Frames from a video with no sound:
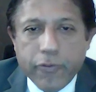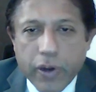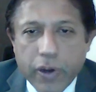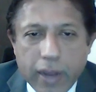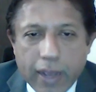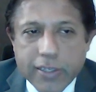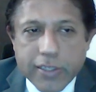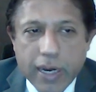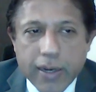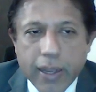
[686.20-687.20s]
further, as I
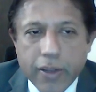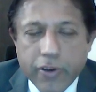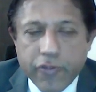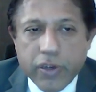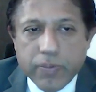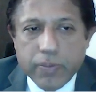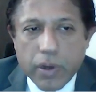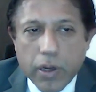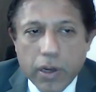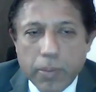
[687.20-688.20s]
said, like different
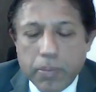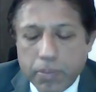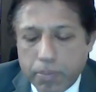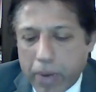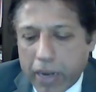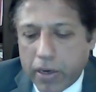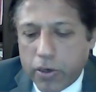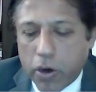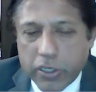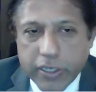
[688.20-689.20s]
medical
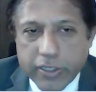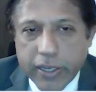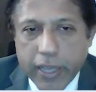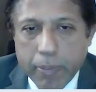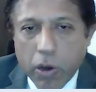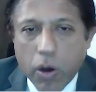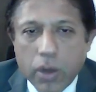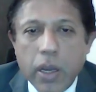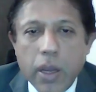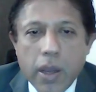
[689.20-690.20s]
doctors as they came
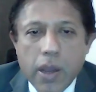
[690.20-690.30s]
along,